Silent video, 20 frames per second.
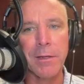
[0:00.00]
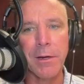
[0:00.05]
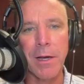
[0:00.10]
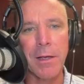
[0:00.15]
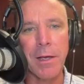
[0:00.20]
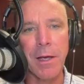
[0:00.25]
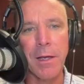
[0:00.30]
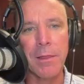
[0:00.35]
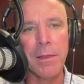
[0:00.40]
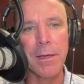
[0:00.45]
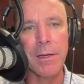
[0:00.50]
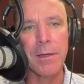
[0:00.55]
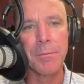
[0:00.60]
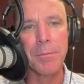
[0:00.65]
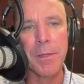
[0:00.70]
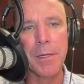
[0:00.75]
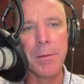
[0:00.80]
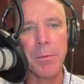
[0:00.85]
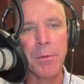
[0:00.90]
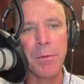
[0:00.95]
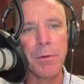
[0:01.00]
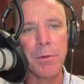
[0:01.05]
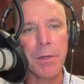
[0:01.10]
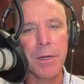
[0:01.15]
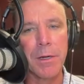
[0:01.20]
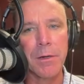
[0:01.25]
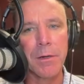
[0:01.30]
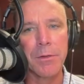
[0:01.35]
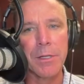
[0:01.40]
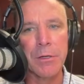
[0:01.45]
I think people,
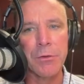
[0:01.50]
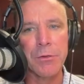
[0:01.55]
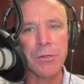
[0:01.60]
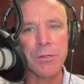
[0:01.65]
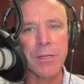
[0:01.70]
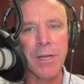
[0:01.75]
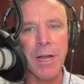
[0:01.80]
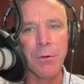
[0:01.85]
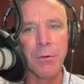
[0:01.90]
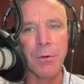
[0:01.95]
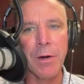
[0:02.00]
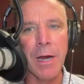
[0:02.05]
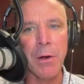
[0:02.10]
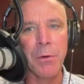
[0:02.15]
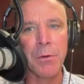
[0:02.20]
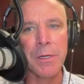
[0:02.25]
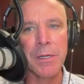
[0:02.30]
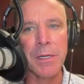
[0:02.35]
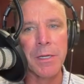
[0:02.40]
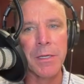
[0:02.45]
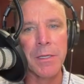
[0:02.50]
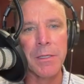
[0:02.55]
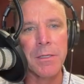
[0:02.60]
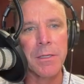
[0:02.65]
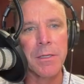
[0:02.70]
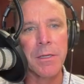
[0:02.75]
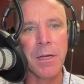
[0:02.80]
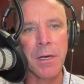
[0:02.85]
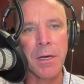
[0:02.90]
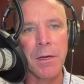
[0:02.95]
they're just not around kids
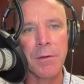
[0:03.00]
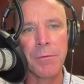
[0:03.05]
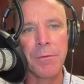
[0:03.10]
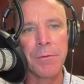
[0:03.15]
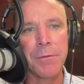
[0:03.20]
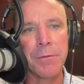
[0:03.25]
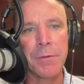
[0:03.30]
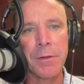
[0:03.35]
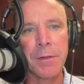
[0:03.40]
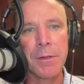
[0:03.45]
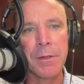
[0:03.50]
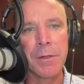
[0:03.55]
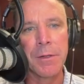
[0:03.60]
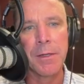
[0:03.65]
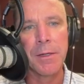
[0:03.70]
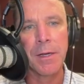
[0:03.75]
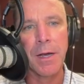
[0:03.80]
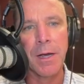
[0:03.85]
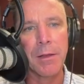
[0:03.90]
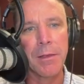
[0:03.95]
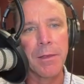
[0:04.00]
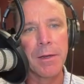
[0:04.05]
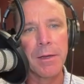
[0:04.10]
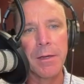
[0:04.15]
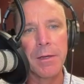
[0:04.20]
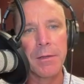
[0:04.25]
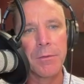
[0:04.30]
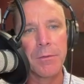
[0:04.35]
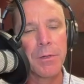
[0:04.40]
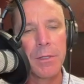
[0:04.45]
enough. I think
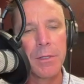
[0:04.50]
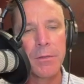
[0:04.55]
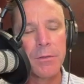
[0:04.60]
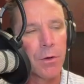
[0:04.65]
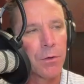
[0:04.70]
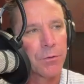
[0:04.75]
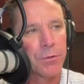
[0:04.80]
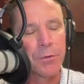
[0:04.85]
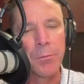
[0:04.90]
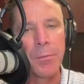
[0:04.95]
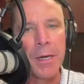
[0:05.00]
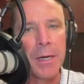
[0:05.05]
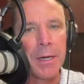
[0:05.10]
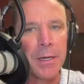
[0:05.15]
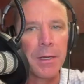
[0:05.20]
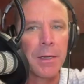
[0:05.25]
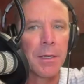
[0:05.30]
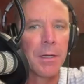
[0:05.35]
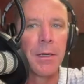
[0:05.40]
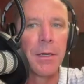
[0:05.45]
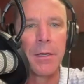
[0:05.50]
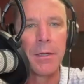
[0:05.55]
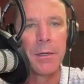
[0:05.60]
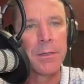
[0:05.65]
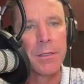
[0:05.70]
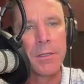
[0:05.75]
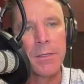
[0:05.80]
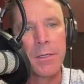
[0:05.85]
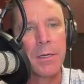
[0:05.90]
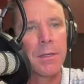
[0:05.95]
with social media, you
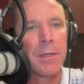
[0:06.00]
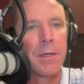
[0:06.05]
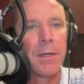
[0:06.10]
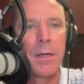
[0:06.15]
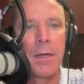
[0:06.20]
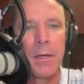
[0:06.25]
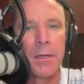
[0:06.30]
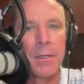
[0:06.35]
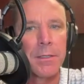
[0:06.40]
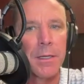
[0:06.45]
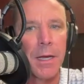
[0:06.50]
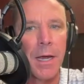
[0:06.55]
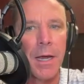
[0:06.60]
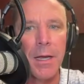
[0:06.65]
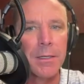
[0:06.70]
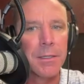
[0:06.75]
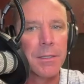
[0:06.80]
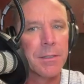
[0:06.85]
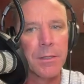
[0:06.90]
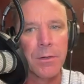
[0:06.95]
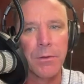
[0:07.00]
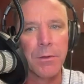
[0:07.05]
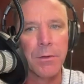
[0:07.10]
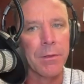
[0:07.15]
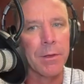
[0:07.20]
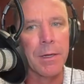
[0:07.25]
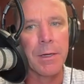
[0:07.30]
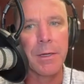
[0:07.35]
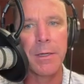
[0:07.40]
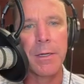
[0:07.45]
see this. I still
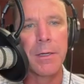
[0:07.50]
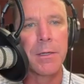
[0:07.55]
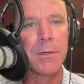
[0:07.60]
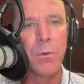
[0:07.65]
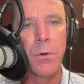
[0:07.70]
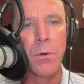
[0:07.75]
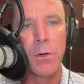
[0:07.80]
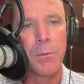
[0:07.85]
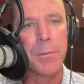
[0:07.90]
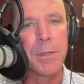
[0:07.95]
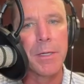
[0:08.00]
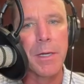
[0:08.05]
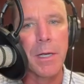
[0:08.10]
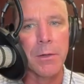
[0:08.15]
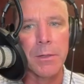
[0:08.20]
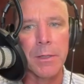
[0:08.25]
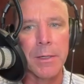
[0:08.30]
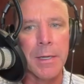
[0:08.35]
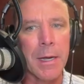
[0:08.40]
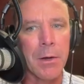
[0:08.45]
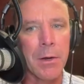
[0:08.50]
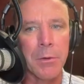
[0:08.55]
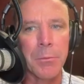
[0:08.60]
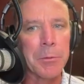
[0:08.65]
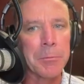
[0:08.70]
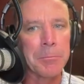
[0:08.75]
think kids want to be held accountable.